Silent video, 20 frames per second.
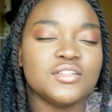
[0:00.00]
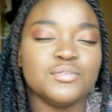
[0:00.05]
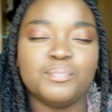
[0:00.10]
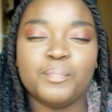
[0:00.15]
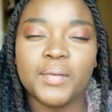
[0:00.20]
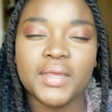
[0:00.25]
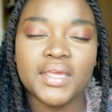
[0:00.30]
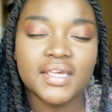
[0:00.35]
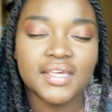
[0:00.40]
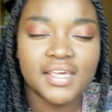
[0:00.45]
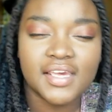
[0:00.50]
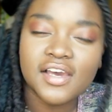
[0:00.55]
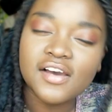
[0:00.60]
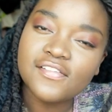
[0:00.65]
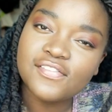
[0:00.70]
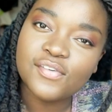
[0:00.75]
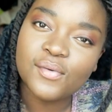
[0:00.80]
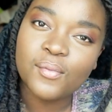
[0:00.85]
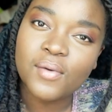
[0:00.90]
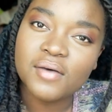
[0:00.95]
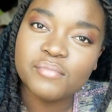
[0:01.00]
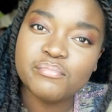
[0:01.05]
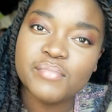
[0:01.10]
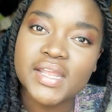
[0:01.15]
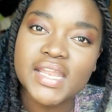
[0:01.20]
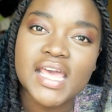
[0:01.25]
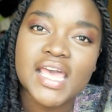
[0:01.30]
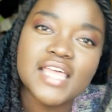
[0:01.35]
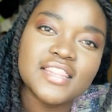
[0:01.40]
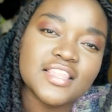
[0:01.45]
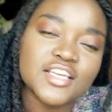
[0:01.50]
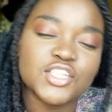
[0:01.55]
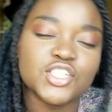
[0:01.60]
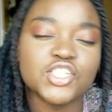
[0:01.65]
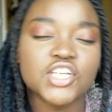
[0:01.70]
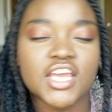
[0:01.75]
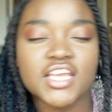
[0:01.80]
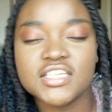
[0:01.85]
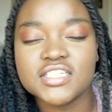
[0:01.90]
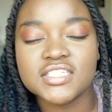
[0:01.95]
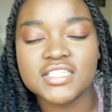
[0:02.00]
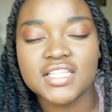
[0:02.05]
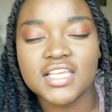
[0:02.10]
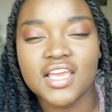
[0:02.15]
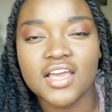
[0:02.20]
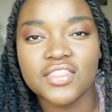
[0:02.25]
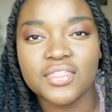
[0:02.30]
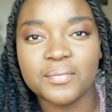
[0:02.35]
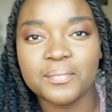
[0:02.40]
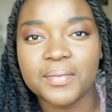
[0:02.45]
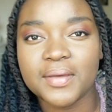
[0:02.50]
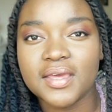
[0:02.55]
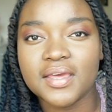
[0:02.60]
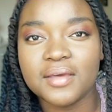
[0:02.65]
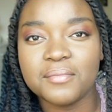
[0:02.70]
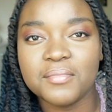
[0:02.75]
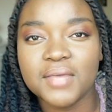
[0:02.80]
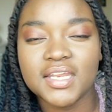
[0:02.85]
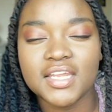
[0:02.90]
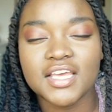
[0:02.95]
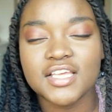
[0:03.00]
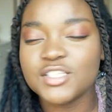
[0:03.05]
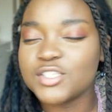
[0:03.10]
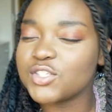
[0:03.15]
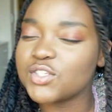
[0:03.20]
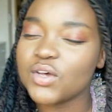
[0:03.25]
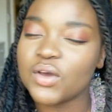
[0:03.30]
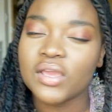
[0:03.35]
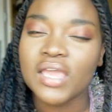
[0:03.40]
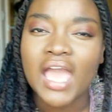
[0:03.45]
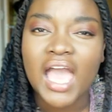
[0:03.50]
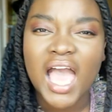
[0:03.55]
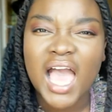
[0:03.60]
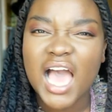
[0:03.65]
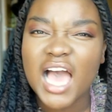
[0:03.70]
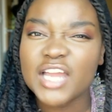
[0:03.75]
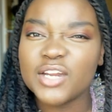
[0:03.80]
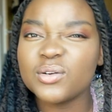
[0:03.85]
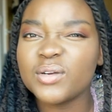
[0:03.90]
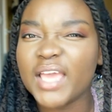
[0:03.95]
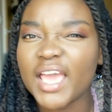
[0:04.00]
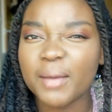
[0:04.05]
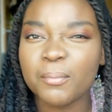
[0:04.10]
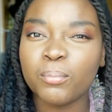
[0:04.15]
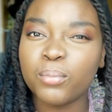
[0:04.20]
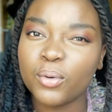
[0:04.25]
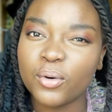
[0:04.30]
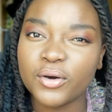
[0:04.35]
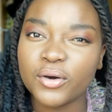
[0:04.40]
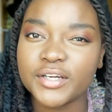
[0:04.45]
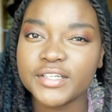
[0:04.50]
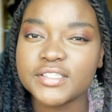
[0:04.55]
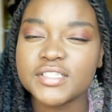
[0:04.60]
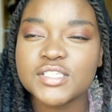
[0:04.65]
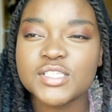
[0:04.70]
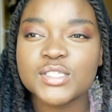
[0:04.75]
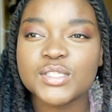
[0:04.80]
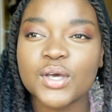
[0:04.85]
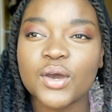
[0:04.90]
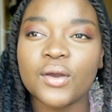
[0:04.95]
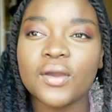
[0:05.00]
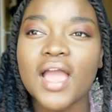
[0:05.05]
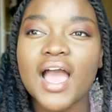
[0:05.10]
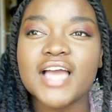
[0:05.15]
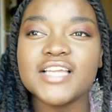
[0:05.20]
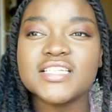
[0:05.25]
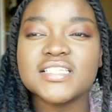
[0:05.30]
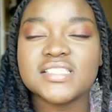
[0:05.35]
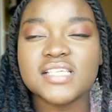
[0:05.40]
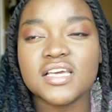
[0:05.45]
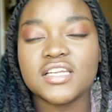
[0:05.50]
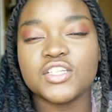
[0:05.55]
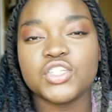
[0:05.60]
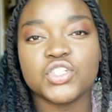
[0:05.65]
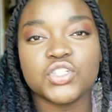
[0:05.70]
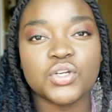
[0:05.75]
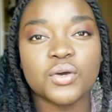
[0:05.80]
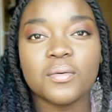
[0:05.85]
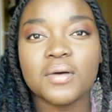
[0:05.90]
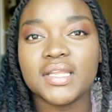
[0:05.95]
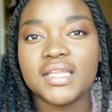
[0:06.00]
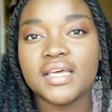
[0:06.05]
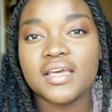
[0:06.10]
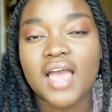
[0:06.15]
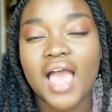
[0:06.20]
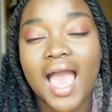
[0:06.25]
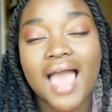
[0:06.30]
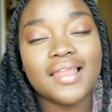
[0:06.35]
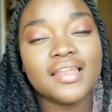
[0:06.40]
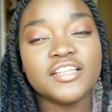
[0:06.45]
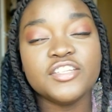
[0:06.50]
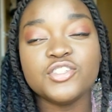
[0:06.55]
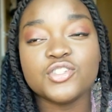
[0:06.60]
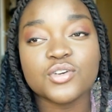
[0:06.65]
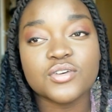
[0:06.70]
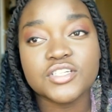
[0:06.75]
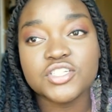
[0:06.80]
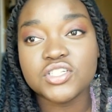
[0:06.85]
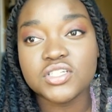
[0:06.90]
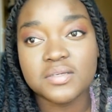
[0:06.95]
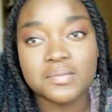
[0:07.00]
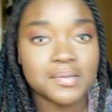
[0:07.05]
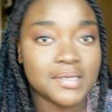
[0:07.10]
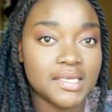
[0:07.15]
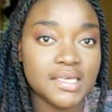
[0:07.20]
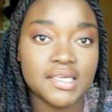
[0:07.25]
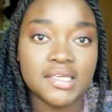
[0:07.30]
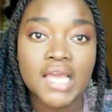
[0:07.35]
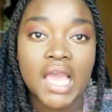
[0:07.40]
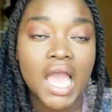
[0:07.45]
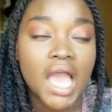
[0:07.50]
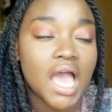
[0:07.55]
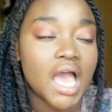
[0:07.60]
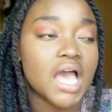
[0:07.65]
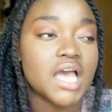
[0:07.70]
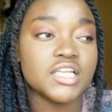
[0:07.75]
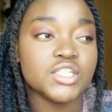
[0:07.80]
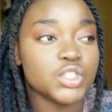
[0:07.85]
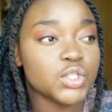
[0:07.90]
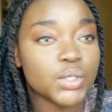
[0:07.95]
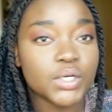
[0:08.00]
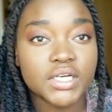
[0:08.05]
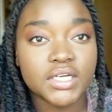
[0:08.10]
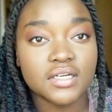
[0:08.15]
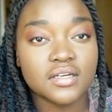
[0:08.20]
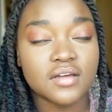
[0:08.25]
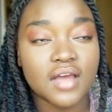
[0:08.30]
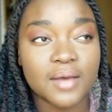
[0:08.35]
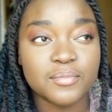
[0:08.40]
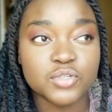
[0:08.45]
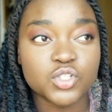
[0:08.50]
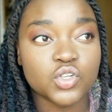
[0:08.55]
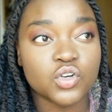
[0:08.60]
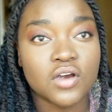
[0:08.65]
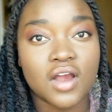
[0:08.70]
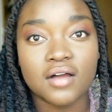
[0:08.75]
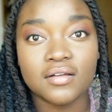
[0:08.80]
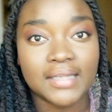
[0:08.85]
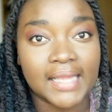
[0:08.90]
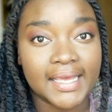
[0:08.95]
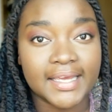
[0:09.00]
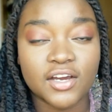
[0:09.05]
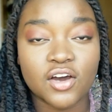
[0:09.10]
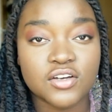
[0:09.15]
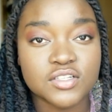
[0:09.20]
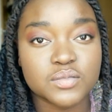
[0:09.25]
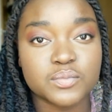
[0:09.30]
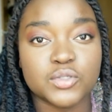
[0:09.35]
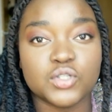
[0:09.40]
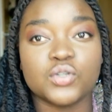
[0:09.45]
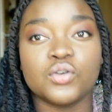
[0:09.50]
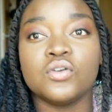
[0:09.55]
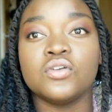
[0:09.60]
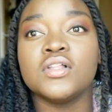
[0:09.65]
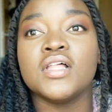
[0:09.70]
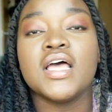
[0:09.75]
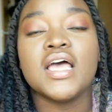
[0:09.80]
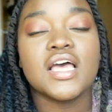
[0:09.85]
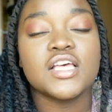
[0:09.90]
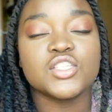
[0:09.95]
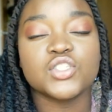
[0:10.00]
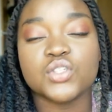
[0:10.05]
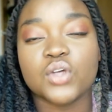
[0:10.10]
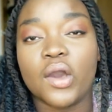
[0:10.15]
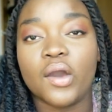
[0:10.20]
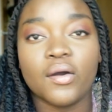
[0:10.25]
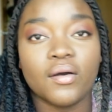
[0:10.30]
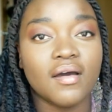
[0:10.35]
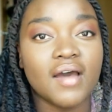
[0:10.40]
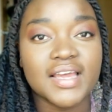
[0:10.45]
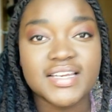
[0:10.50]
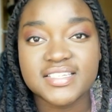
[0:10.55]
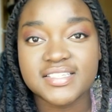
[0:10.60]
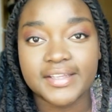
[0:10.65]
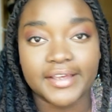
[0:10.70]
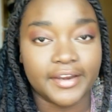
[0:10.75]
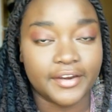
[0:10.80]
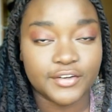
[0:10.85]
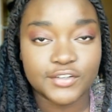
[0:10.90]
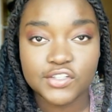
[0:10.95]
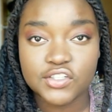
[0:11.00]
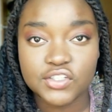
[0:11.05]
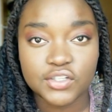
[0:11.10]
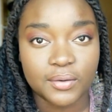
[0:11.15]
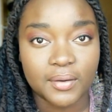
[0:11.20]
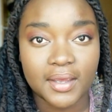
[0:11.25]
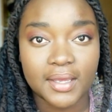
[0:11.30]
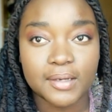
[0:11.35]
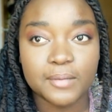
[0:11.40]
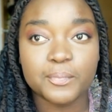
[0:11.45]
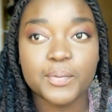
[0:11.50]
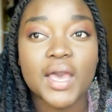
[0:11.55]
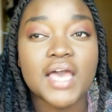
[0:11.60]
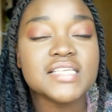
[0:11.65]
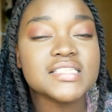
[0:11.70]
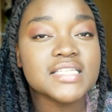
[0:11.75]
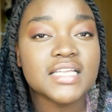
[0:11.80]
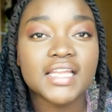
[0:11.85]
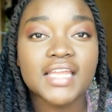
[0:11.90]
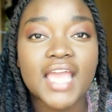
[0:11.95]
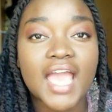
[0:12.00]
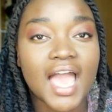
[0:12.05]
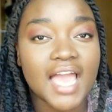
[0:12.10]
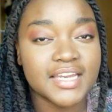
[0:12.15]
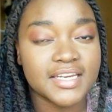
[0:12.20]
Be here for 1 minute, then change the other minute, so I don't get bored. So I decided, you know what, I enjoy GP, I'm sure I'll like hospital, so I decided to do it. Personally, I